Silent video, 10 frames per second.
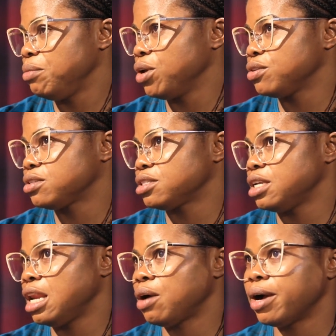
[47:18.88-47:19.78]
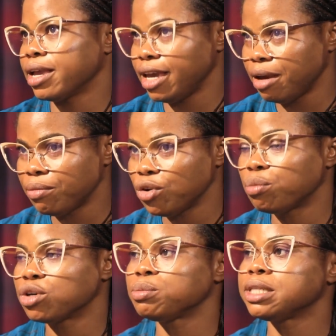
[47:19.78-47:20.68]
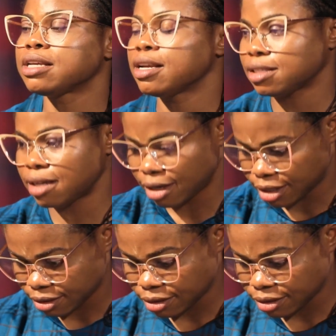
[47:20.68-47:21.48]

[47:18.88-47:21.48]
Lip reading: Because in our game, you must be tested.